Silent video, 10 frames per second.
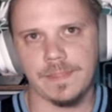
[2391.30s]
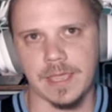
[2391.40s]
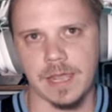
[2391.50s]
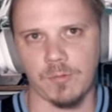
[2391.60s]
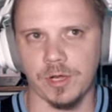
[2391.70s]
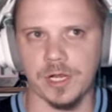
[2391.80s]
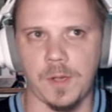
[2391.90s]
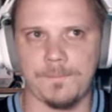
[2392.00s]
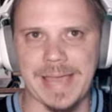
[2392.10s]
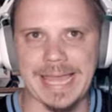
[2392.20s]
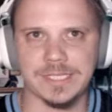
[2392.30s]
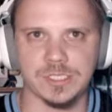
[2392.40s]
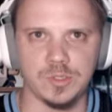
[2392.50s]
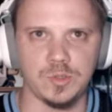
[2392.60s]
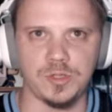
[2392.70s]
And we're going to go back
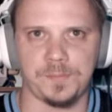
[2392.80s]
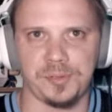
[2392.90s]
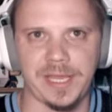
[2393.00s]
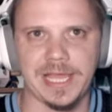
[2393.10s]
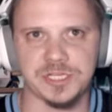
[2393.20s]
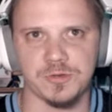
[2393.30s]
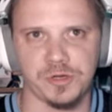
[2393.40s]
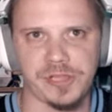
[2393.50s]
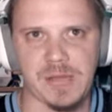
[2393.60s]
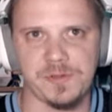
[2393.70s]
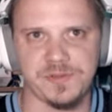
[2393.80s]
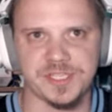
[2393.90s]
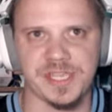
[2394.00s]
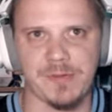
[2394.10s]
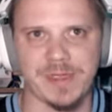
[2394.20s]
to the play action rollout, but
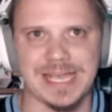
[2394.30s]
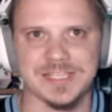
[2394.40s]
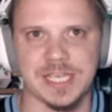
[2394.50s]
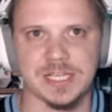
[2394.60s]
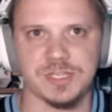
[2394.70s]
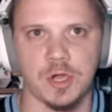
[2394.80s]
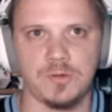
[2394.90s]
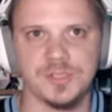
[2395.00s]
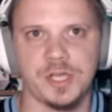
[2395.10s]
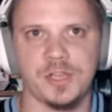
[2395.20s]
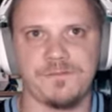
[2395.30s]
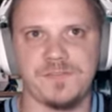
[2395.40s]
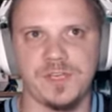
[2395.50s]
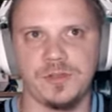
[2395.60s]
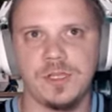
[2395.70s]
this time we got Zay Jones on the
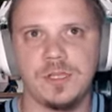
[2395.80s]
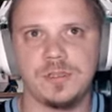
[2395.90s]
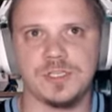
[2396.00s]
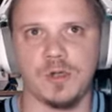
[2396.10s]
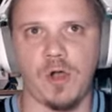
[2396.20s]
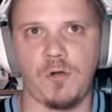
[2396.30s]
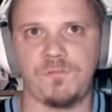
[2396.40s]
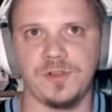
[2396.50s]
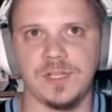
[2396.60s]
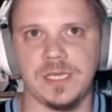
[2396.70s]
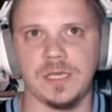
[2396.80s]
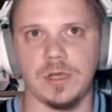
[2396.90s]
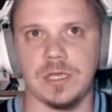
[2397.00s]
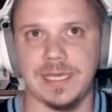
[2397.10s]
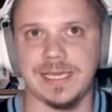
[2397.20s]
field. So hopefully
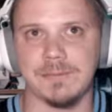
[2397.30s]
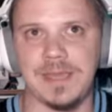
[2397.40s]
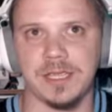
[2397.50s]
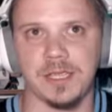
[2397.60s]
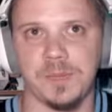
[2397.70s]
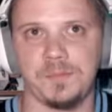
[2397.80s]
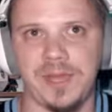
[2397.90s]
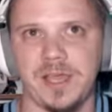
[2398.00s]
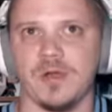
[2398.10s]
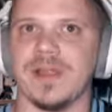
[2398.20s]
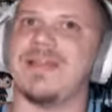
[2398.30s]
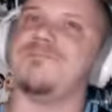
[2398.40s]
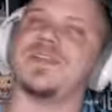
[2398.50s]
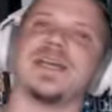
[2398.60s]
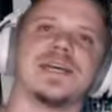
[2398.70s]
he can make a good play, or
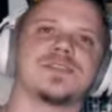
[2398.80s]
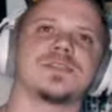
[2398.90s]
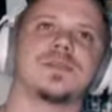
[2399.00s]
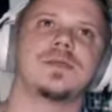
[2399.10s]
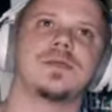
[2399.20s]
MVS.